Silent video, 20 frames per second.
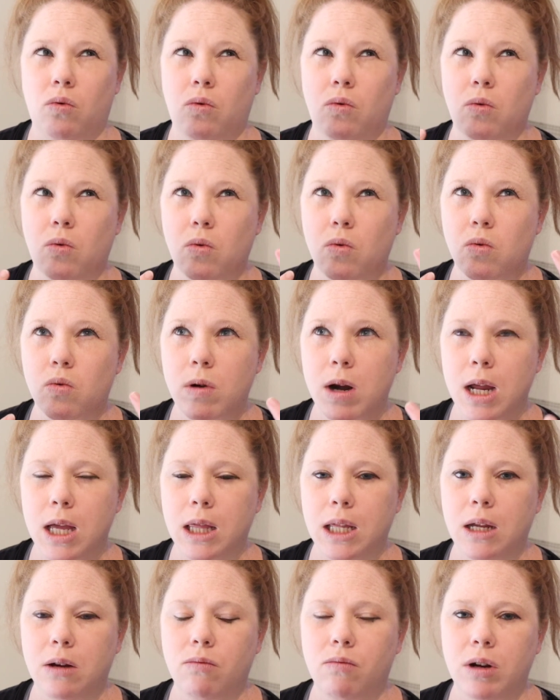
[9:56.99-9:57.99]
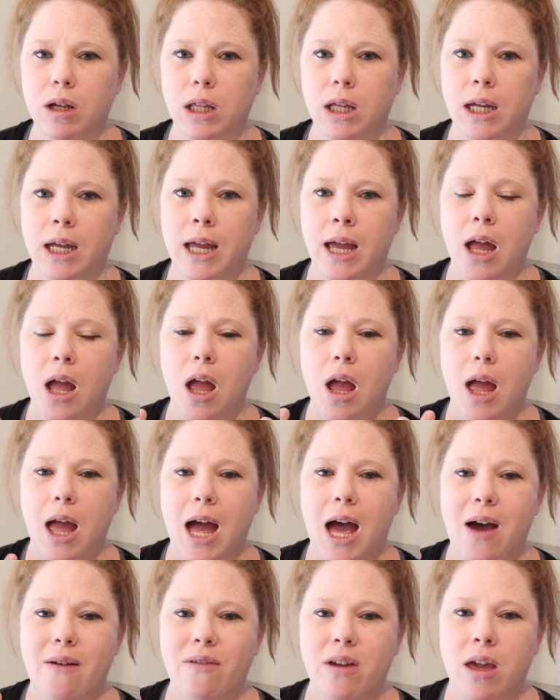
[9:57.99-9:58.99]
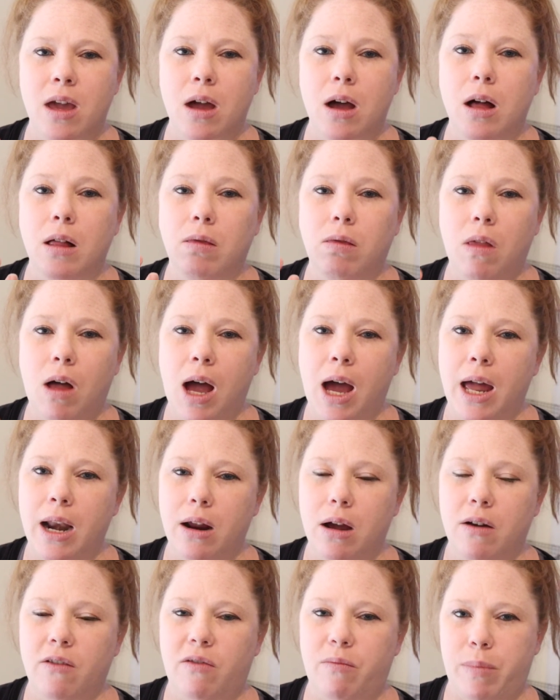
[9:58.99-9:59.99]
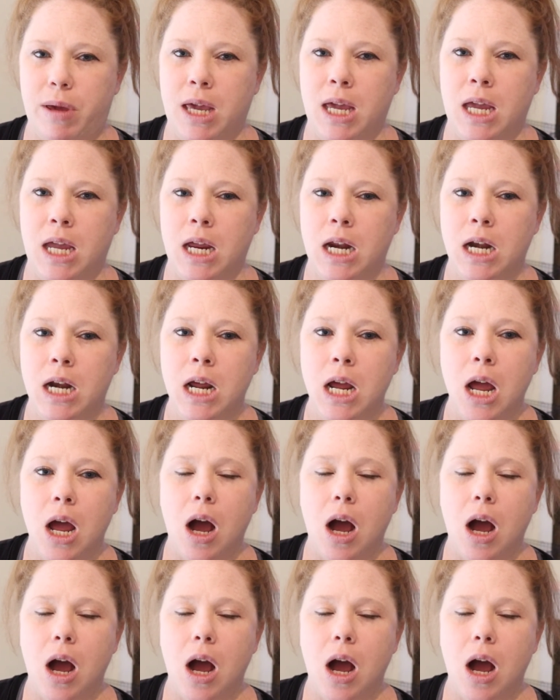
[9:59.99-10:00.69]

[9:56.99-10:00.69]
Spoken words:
really, really having a lot of pain.